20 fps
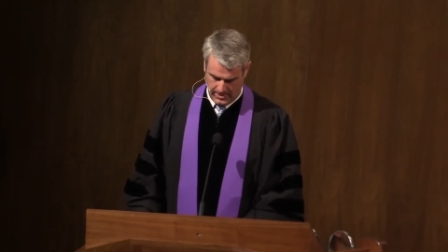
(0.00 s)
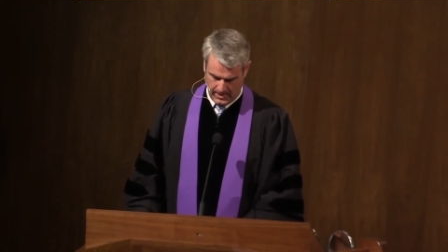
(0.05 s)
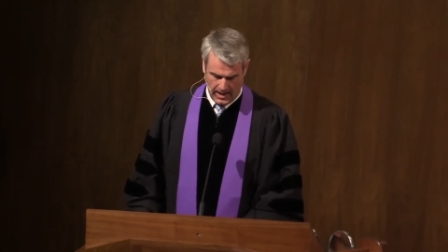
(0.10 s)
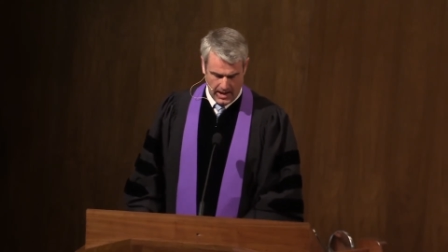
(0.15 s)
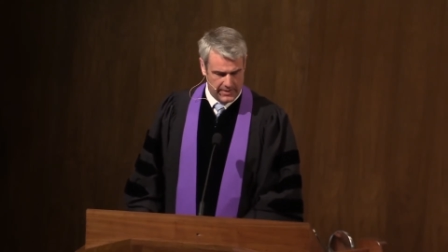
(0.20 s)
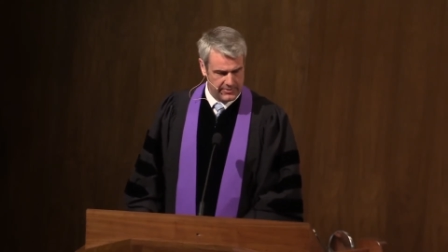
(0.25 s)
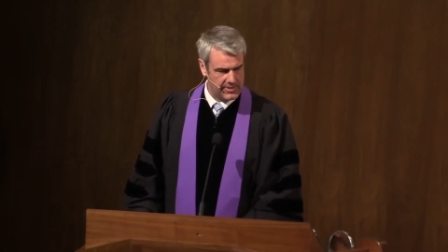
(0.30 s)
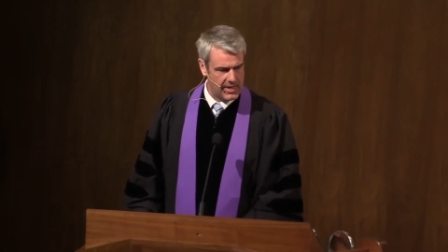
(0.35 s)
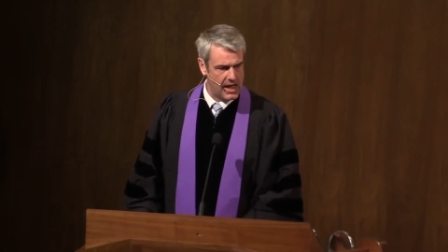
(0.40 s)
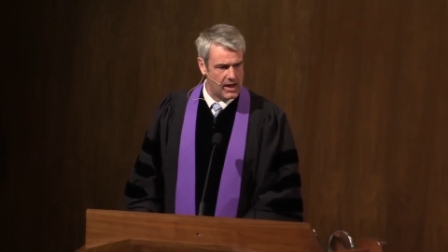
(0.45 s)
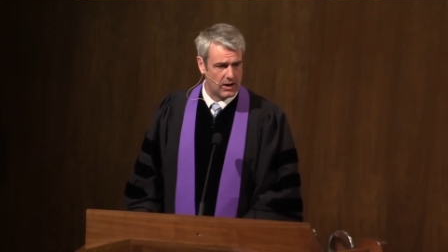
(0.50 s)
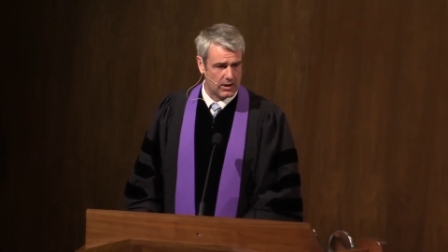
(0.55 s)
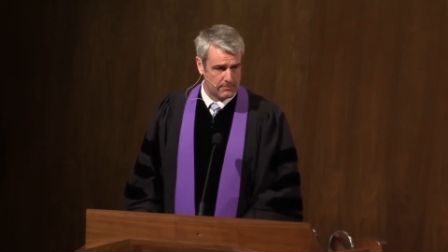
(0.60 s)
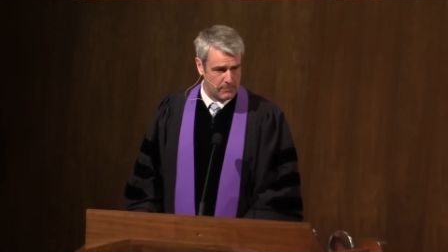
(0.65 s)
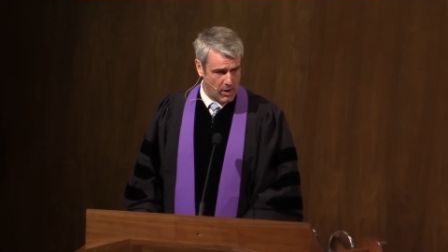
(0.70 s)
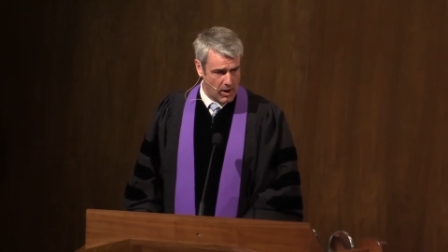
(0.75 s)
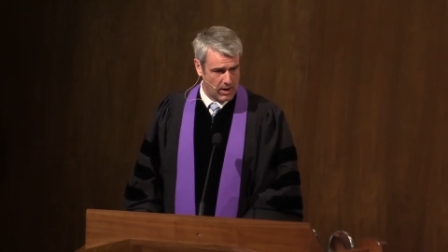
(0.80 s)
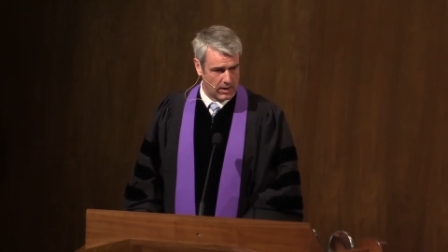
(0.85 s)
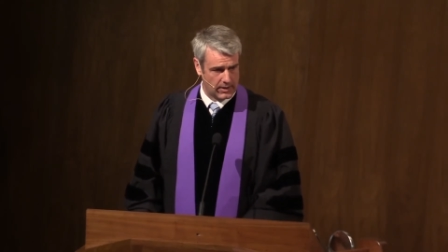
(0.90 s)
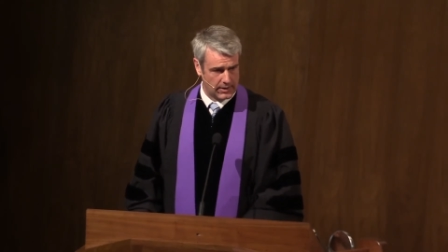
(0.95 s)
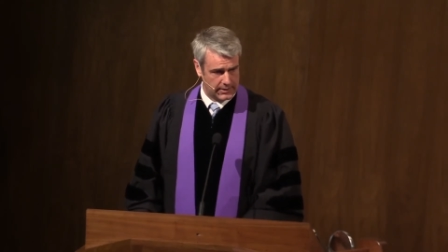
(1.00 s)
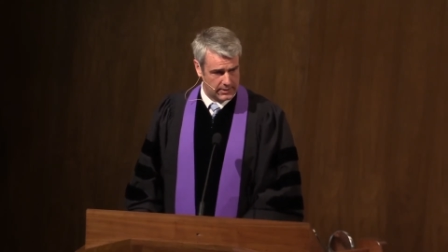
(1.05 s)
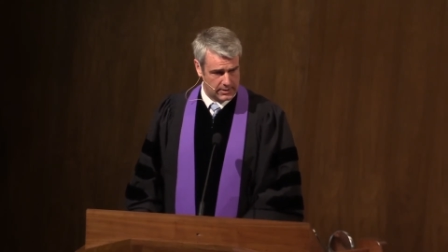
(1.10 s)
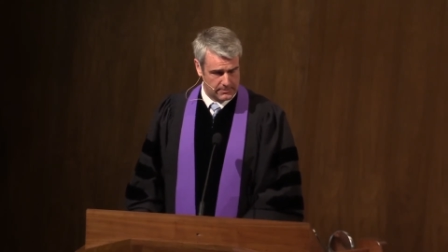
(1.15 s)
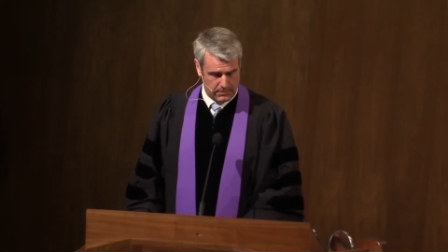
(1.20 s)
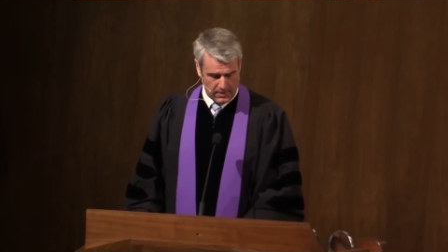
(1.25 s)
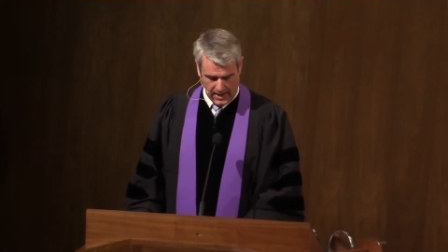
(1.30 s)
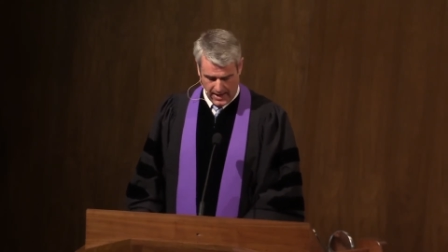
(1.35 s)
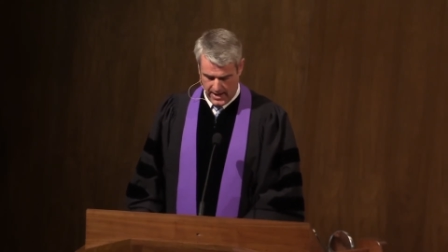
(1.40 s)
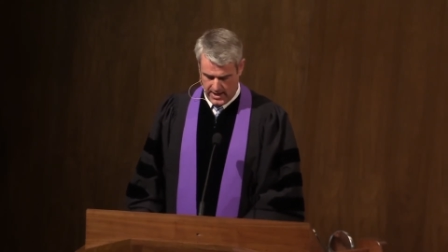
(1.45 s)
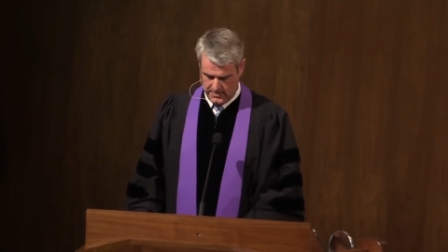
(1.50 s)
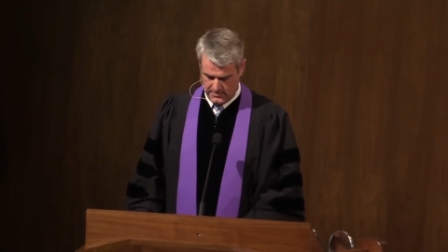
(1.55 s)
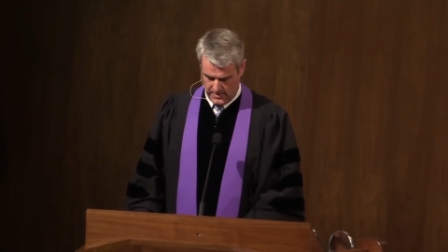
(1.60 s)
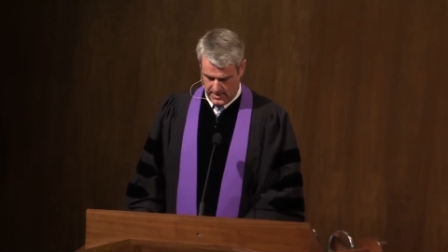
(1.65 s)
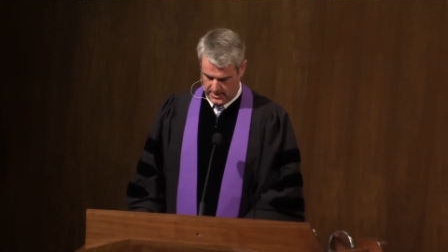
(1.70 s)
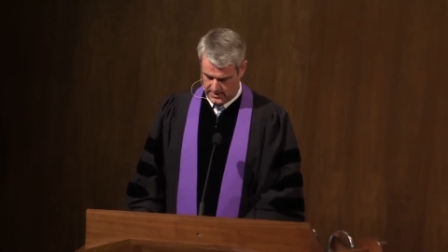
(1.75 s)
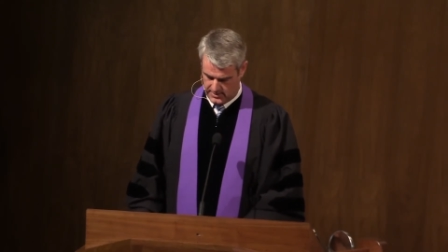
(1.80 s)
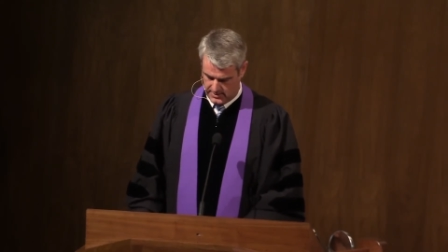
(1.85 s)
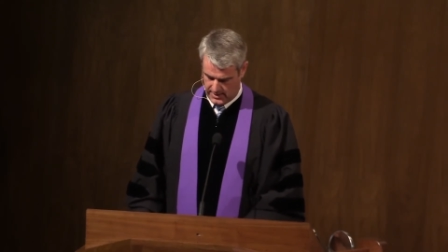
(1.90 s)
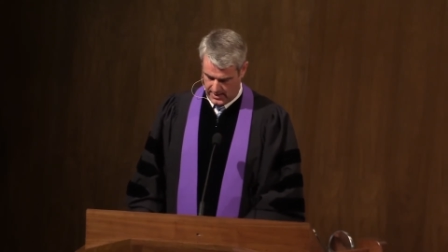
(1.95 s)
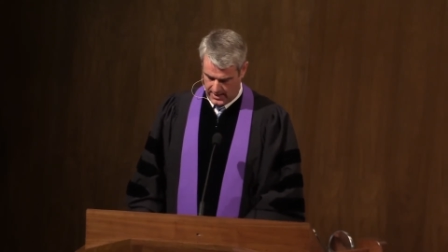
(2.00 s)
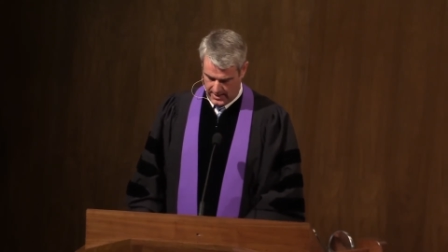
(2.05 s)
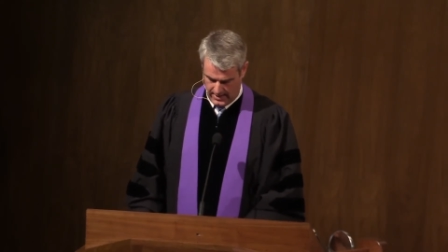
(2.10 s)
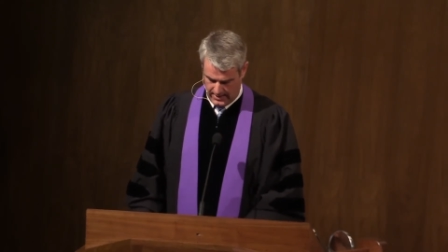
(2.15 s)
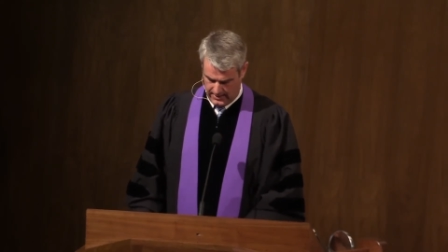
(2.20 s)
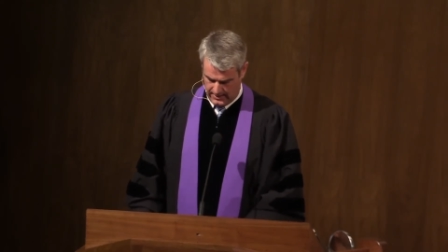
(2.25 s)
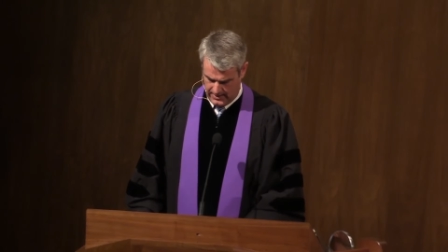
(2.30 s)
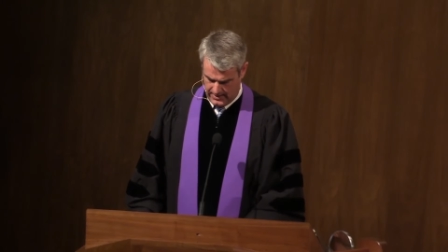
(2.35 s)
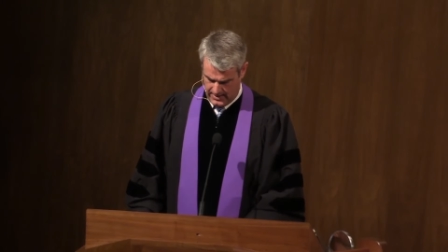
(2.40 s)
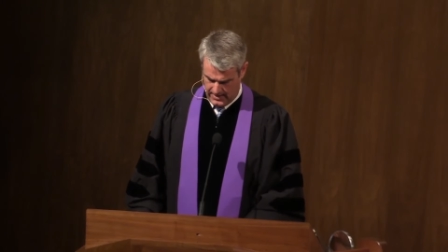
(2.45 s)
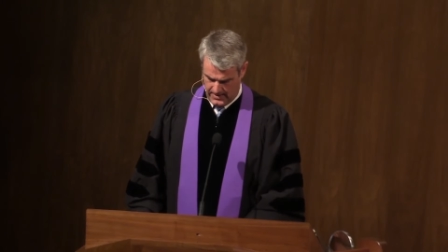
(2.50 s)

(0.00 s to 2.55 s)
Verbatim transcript: And they are partly to blame, they say.